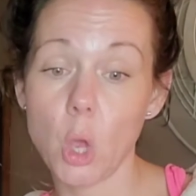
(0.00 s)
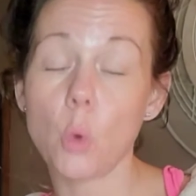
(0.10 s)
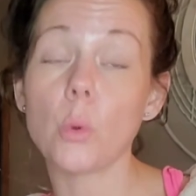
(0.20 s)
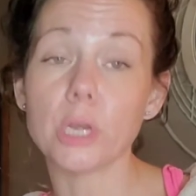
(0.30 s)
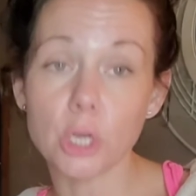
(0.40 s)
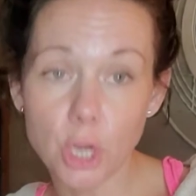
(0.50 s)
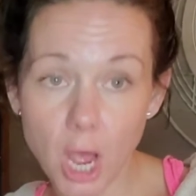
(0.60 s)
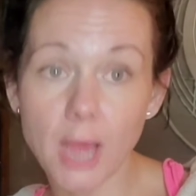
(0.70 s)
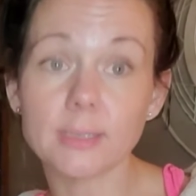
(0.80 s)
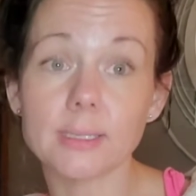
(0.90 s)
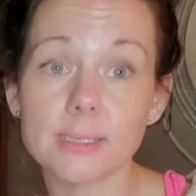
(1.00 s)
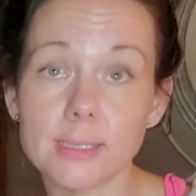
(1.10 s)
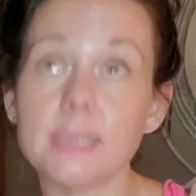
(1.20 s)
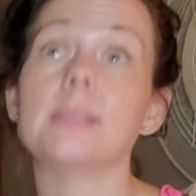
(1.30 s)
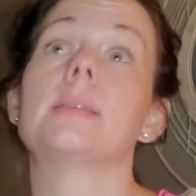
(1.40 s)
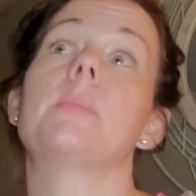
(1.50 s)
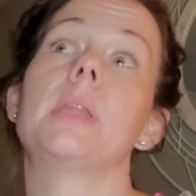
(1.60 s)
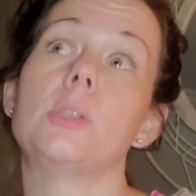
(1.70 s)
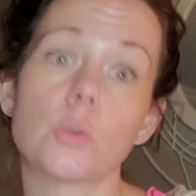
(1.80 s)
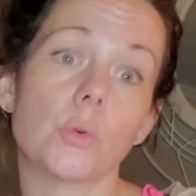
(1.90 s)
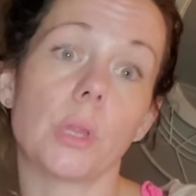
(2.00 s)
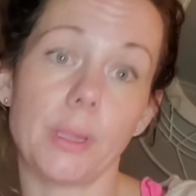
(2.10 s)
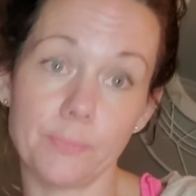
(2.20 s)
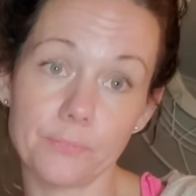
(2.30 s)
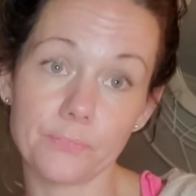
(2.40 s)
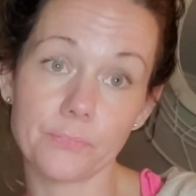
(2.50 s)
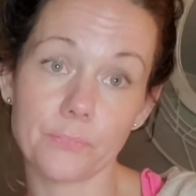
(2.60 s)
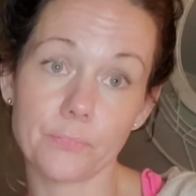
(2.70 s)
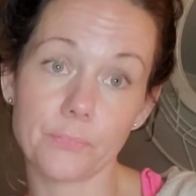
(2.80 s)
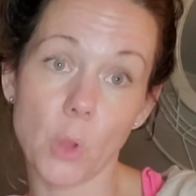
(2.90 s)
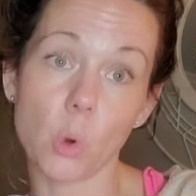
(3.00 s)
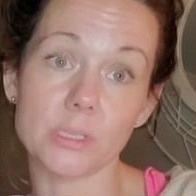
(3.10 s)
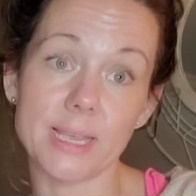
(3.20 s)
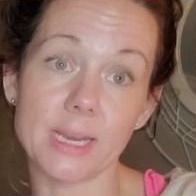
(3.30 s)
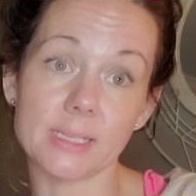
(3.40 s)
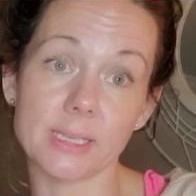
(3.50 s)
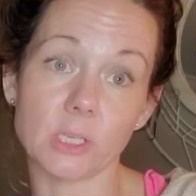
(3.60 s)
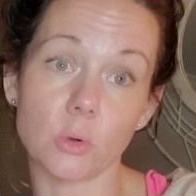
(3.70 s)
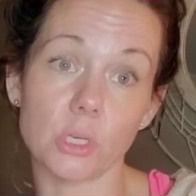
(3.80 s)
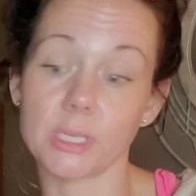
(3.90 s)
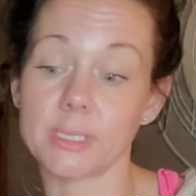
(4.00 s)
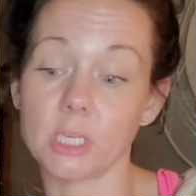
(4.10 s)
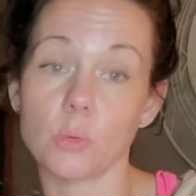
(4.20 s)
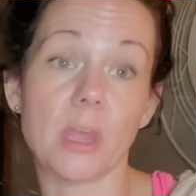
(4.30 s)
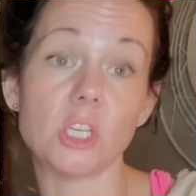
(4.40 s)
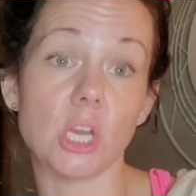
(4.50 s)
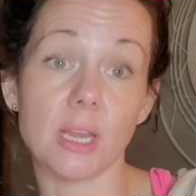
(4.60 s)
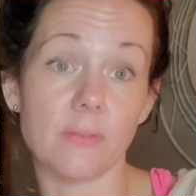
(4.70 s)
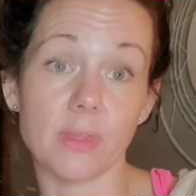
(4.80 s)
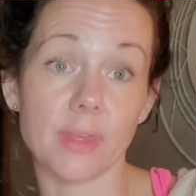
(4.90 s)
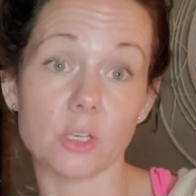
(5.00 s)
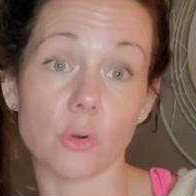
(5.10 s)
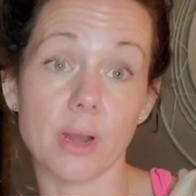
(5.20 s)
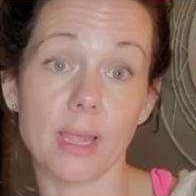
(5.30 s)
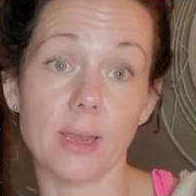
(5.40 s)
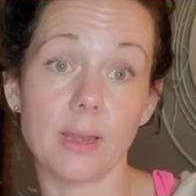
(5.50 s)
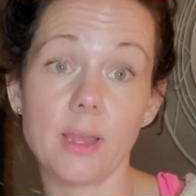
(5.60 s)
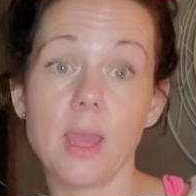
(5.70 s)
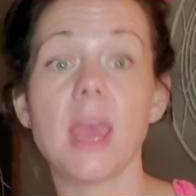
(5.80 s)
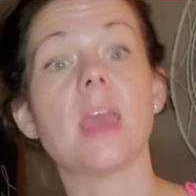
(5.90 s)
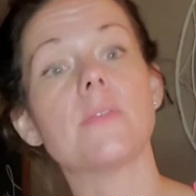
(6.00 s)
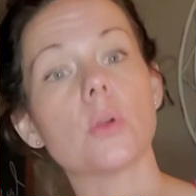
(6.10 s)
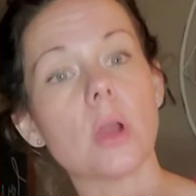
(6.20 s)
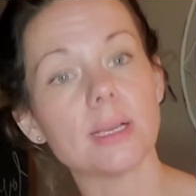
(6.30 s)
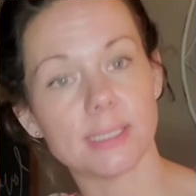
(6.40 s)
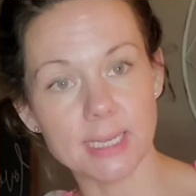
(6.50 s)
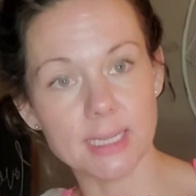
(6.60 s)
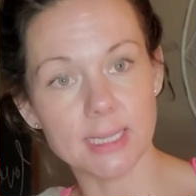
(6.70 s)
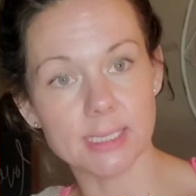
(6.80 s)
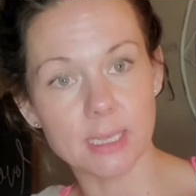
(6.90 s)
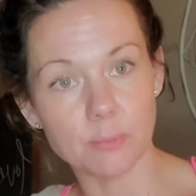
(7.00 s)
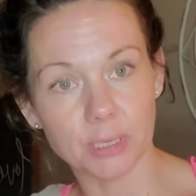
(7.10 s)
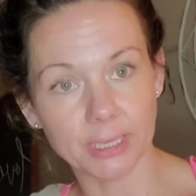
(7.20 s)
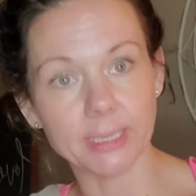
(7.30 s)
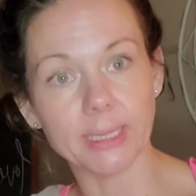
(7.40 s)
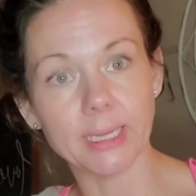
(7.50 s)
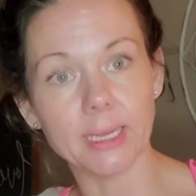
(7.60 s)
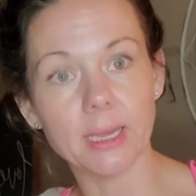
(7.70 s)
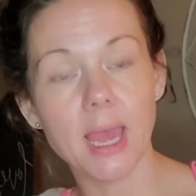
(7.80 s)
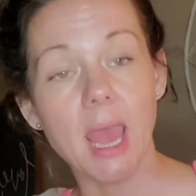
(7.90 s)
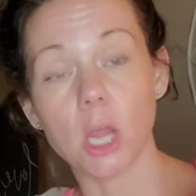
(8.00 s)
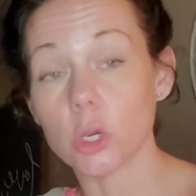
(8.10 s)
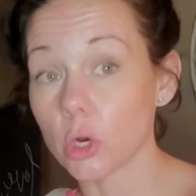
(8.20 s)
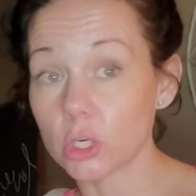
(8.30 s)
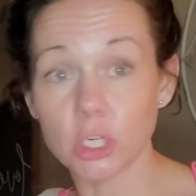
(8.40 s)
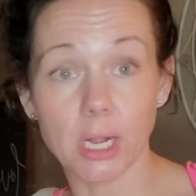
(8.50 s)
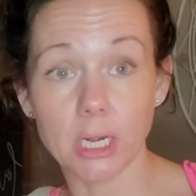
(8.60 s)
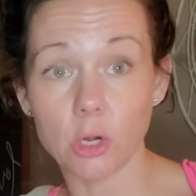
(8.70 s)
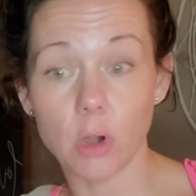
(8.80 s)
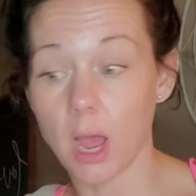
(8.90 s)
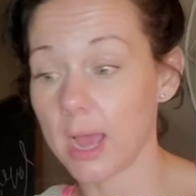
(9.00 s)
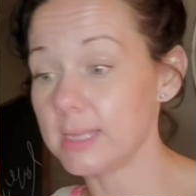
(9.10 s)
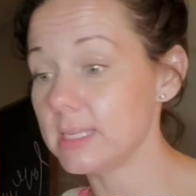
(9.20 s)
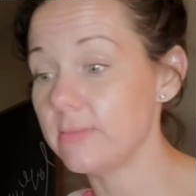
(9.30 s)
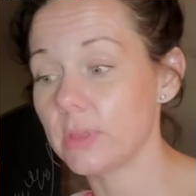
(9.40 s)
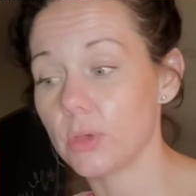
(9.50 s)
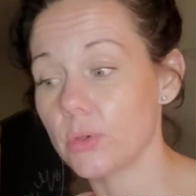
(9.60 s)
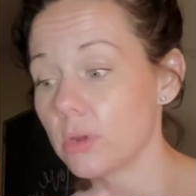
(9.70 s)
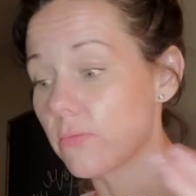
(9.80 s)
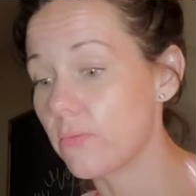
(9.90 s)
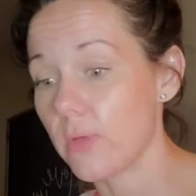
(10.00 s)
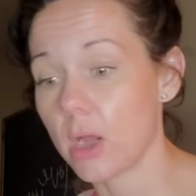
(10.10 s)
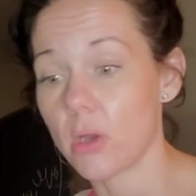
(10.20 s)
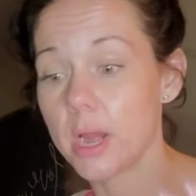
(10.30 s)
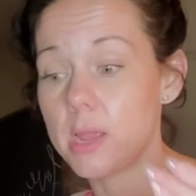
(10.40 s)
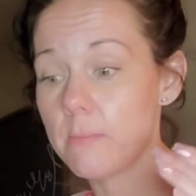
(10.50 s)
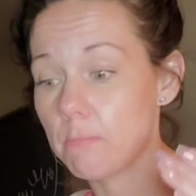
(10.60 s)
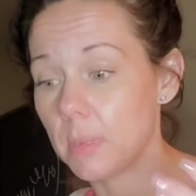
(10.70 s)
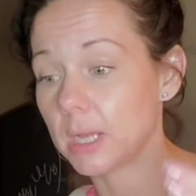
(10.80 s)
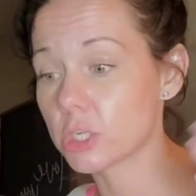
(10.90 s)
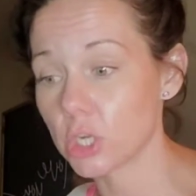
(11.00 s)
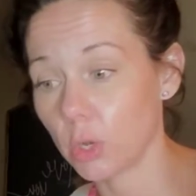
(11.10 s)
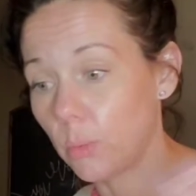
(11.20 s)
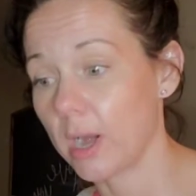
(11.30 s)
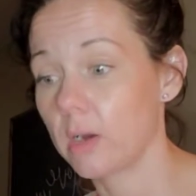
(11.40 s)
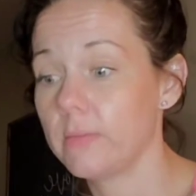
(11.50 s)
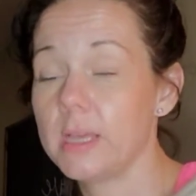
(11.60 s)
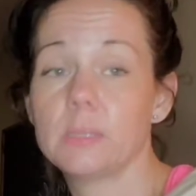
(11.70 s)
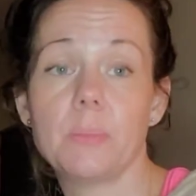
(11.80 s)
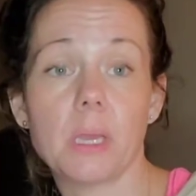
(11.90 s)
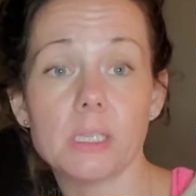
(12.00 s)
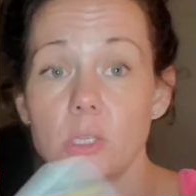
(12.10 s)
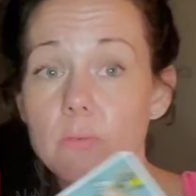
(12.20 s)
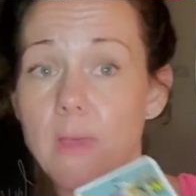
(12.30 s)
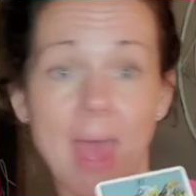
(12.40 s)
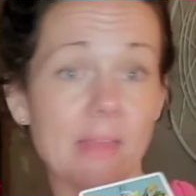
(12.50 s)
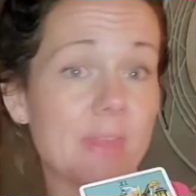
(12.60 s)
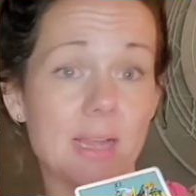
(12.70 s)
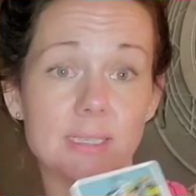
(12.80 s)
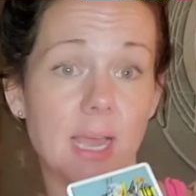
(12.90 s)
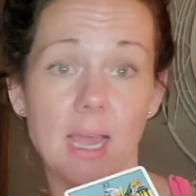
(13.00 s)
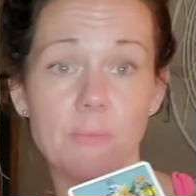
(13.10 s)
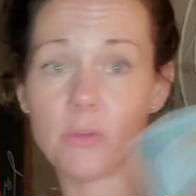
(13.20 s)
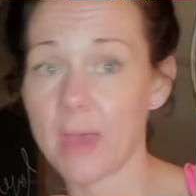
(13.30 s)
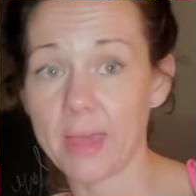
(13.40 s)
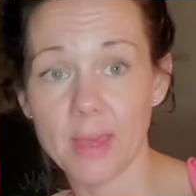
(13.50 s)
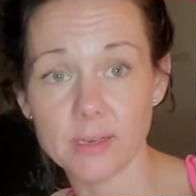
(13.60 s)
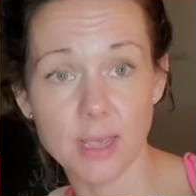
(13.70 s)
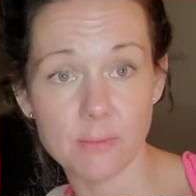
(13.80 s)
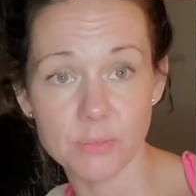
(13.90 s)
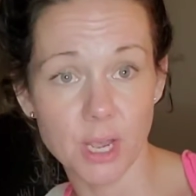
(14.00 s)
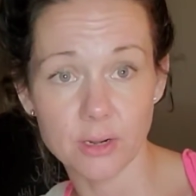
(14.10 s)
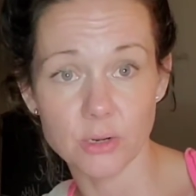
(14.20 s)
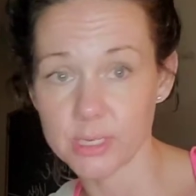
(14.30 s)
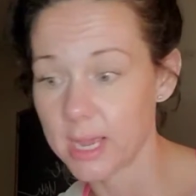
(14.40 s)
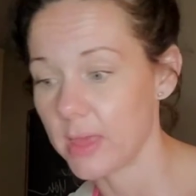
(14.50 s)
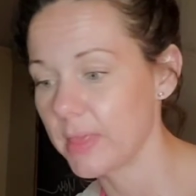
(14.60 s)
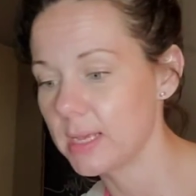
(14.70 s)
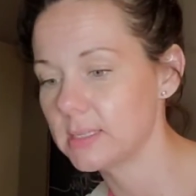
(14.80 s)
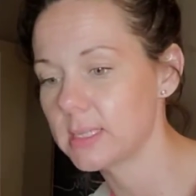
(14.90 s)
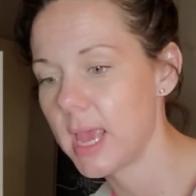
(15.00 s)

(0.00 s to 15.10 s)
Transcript: you're not seeing somebody truly, or seeing a situation even that you're in, if you're not seeing this completely and you're shutting your eyes, even though you're very much aware of this because you've had that time to understand this,